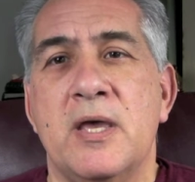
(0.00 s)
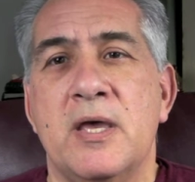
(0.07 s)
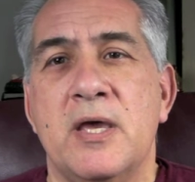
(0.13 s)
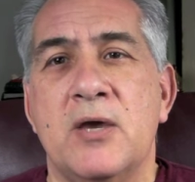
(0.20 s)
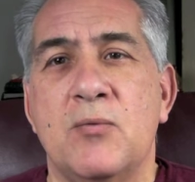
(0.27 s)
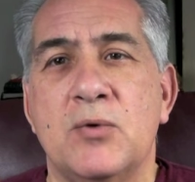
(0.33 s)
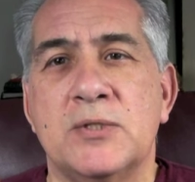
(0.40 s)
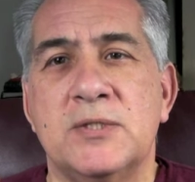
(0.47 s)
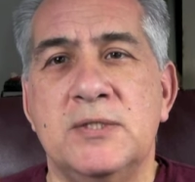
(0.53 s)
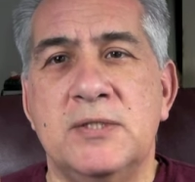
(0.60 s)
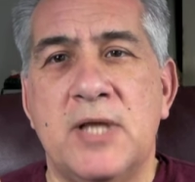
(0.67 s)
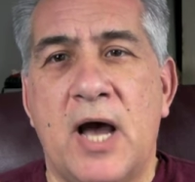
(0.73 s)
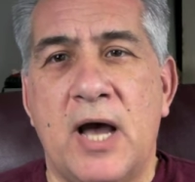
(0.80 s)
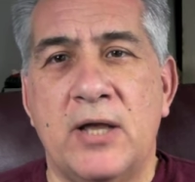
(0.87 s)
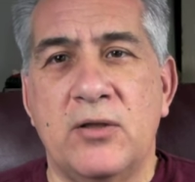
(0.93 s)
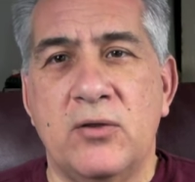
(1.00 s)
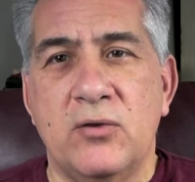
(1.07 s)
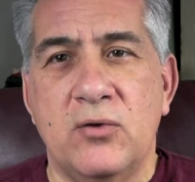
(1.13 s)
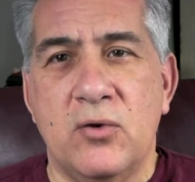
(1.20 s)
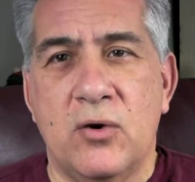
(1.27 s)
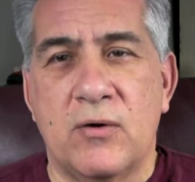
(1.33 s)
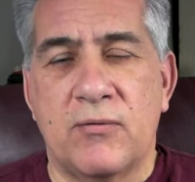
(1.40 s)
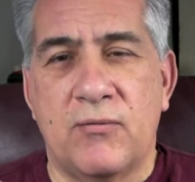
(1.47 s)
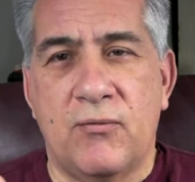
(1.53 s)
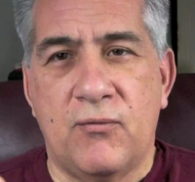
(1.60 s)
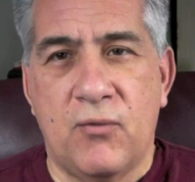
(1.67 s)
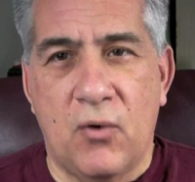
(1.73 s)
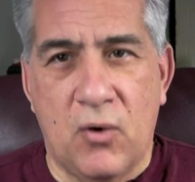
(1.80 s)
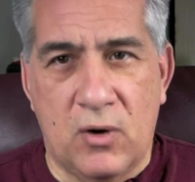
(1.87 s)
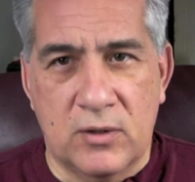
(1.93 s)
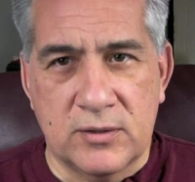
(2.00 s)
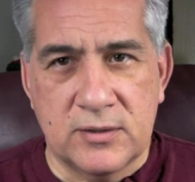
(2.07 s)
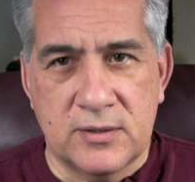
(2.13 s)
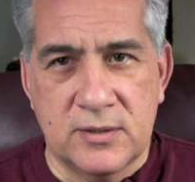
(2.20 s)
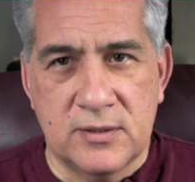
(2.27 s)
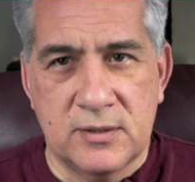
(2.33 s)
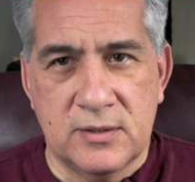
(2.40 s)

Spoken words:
It was not your fault